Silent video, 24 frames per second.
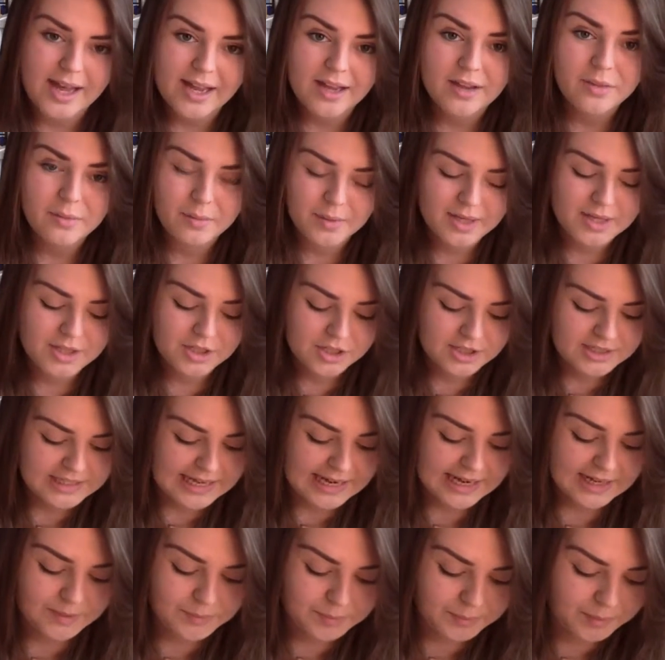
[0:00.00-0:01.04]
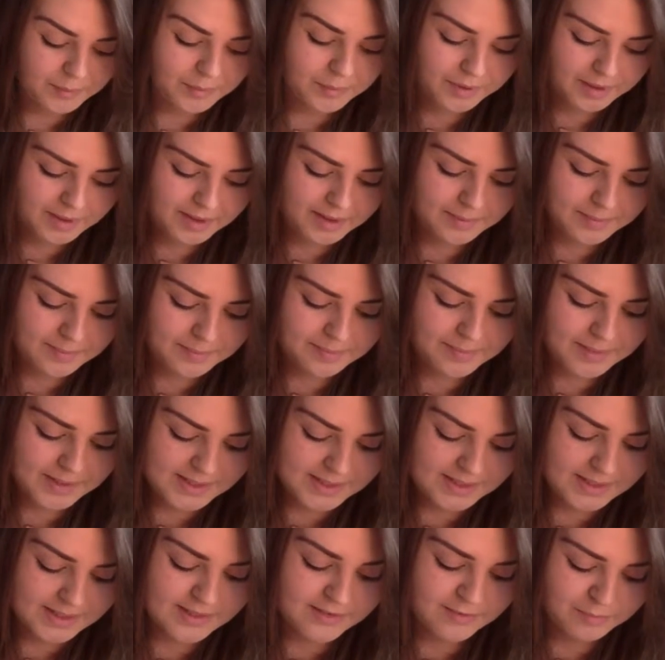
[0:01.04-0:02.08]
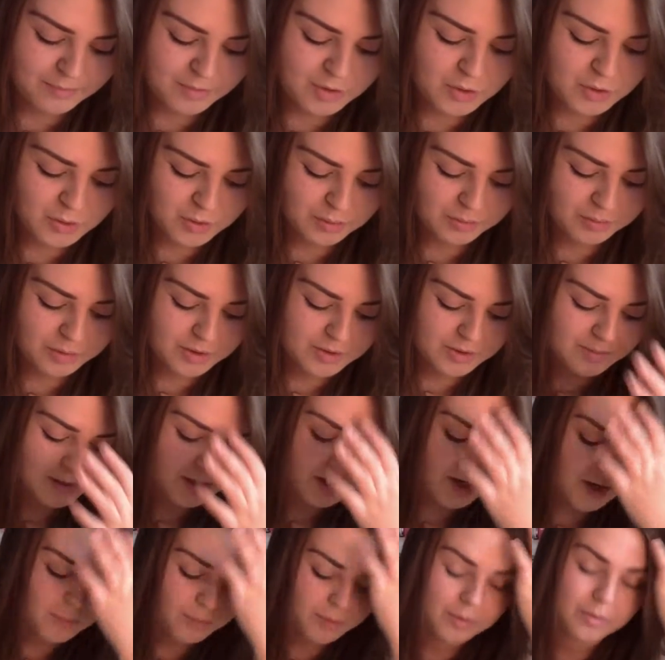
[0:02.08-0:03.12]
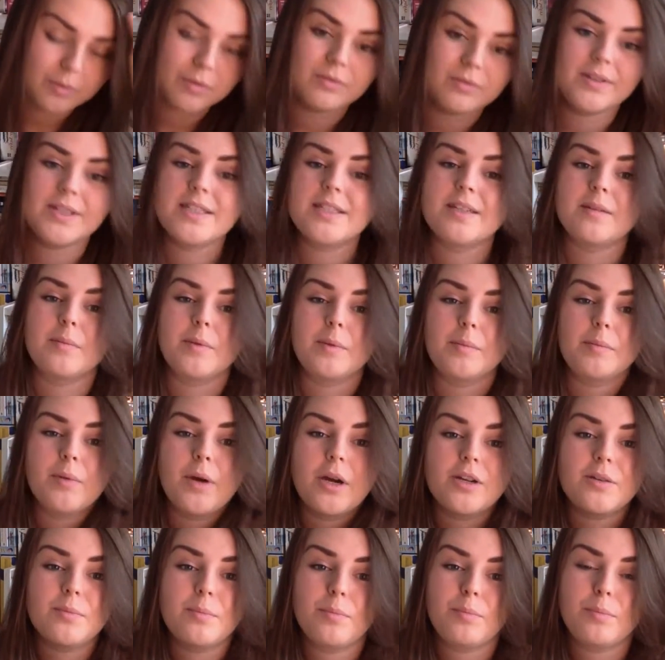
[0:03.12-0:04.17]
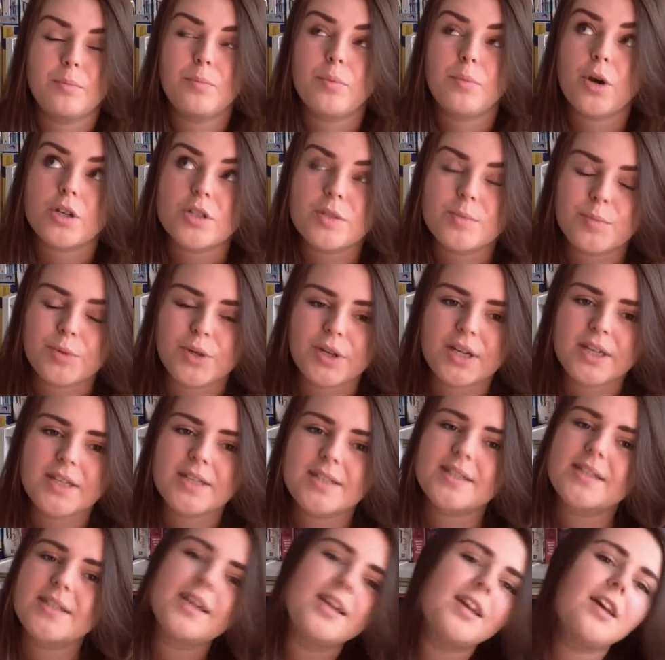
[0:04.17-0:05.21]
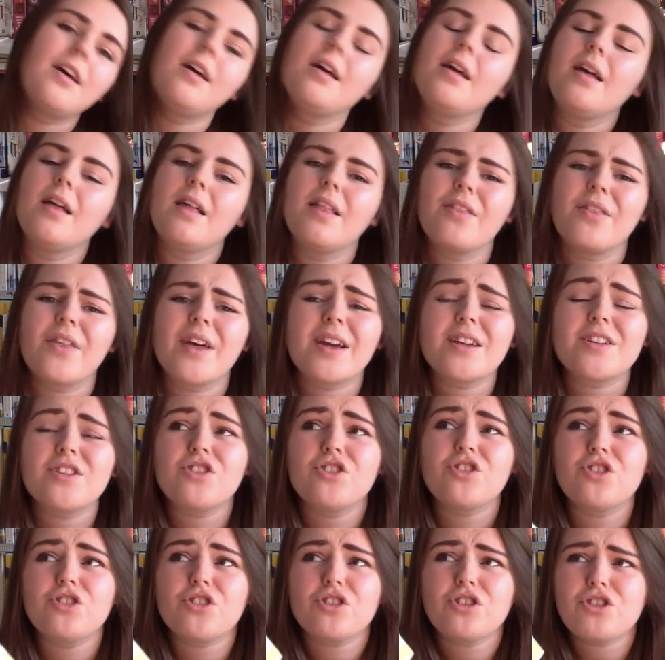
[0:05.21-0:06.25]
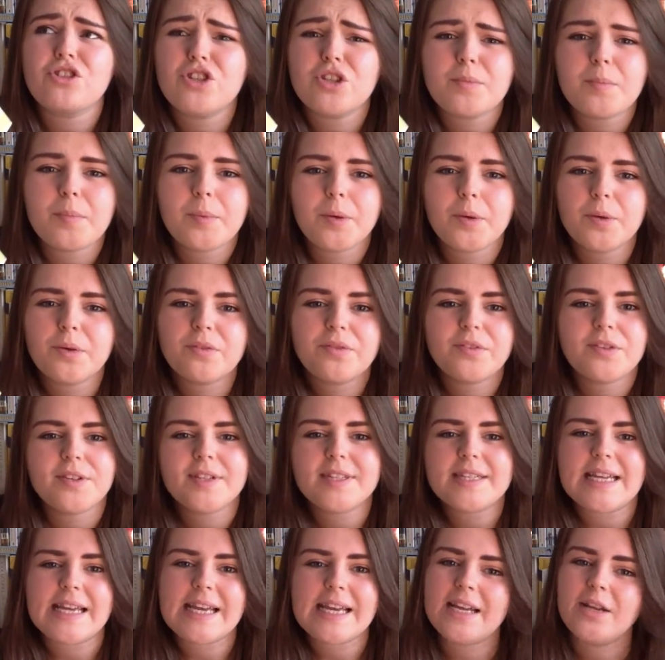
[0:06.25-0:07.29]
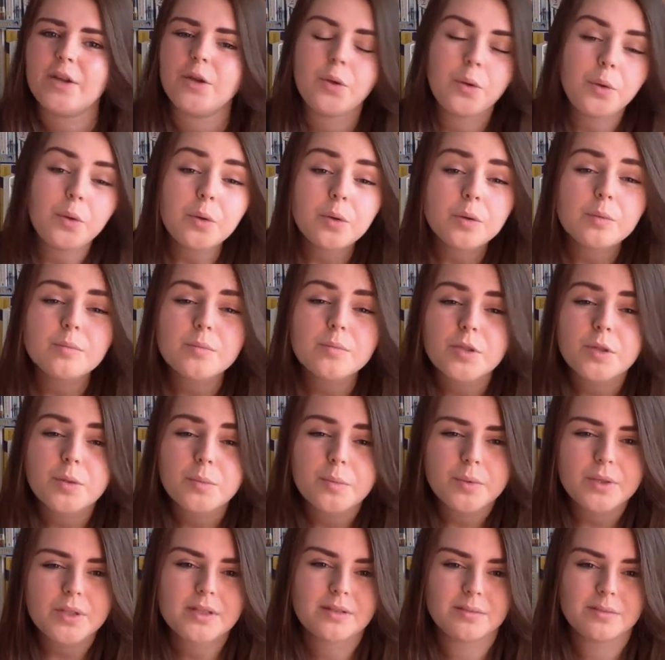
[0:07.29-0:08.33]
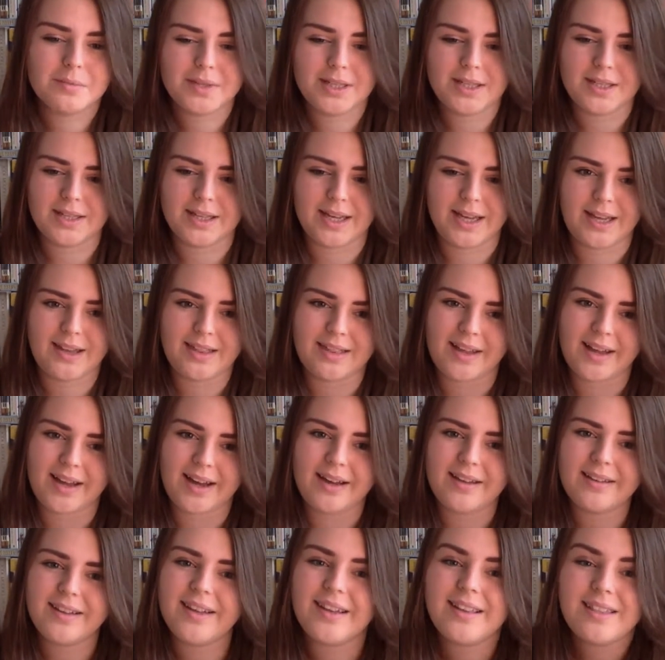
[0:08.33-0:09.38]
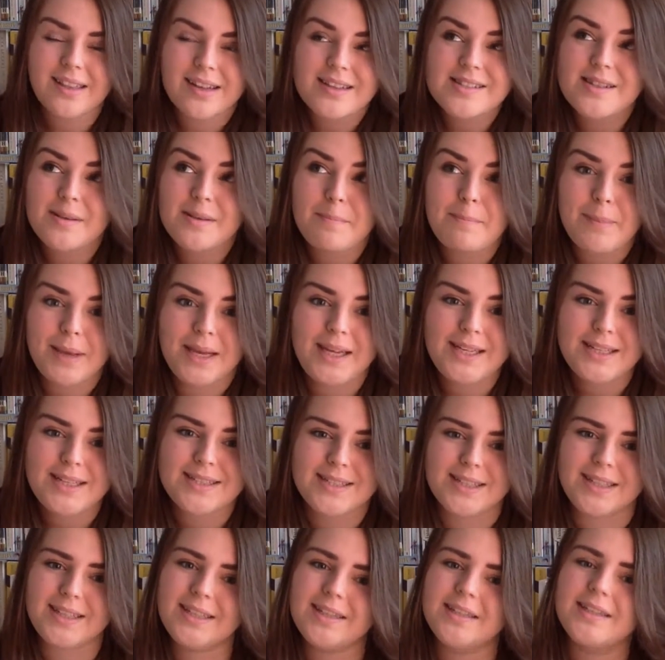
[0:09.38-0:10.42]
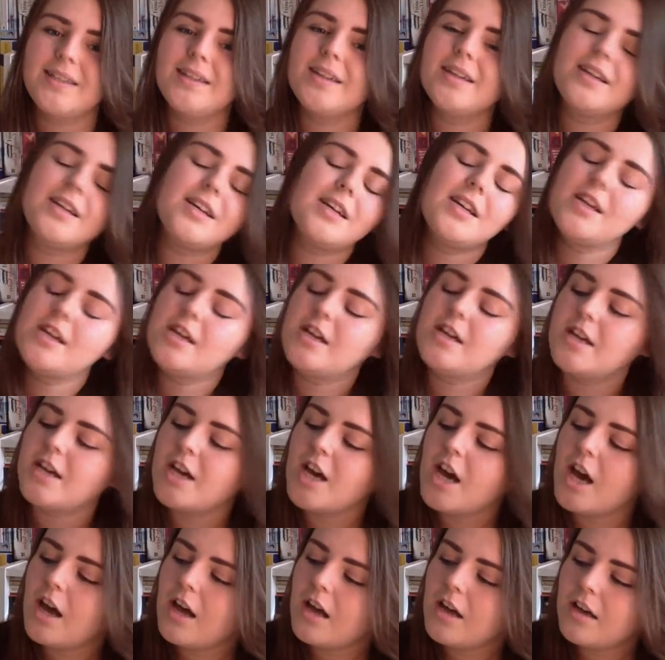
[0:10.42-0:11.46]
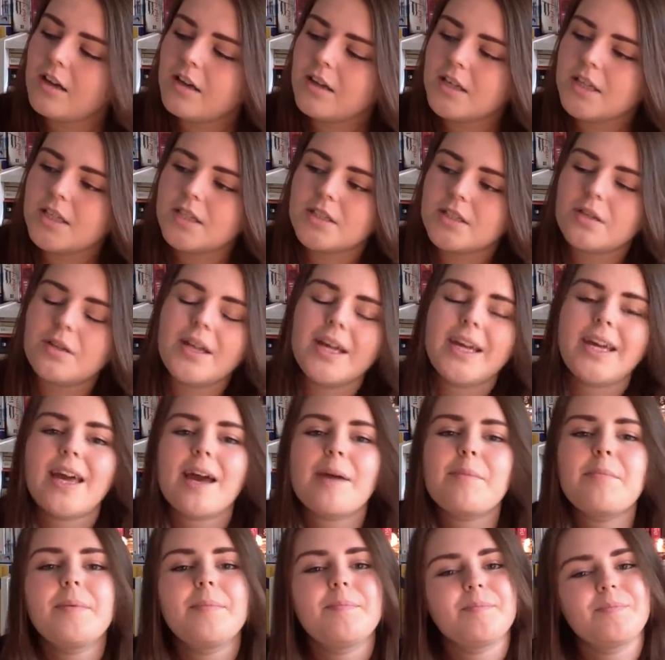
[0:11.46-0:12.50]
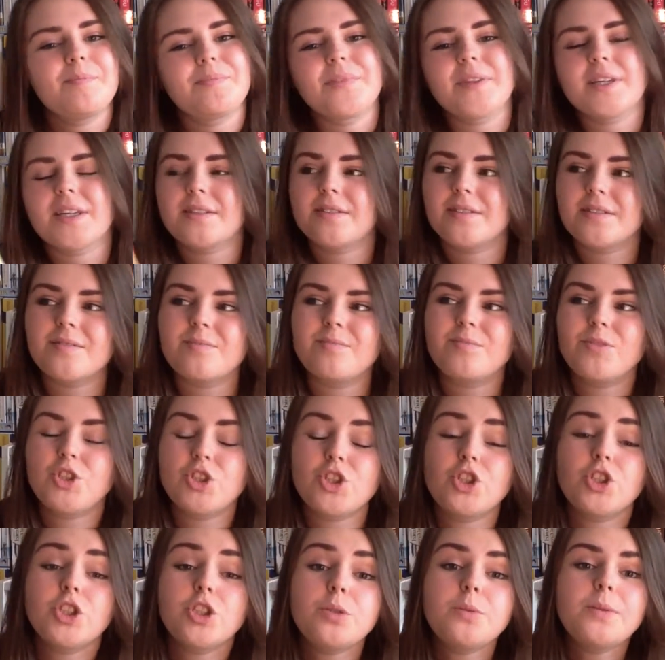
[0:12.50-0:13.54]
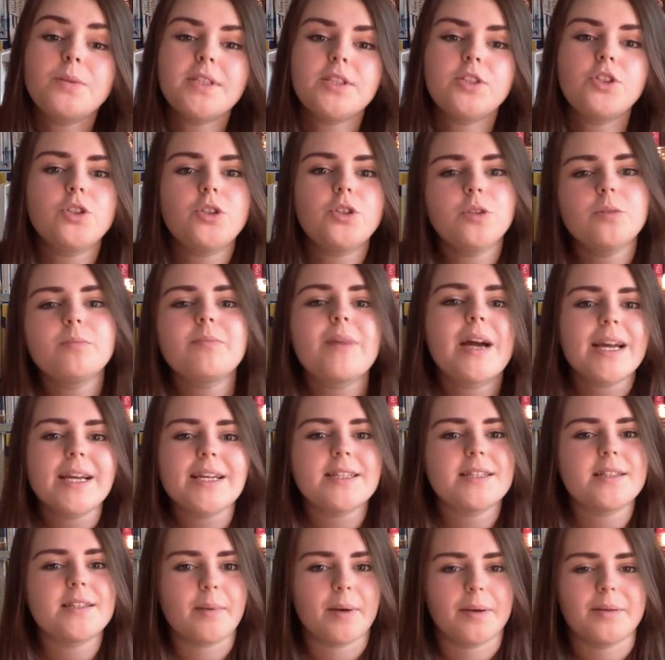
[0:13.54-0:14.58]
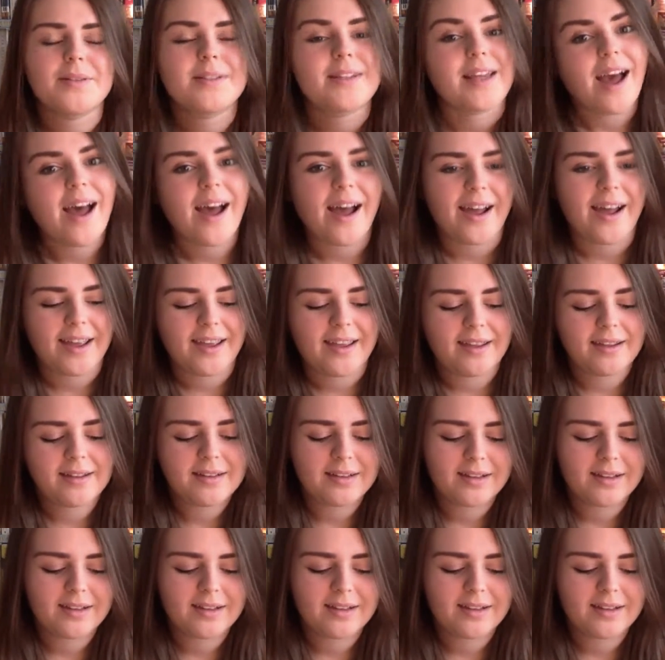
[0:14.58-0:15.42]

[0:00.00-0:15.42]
the one I just said, we were in the business of mutual amusement and we were reasonably prosperous. That's such a beautiful saying. Who comes up with something like that? Like, that's amazing. So, like, I'm so in two minds about this guy.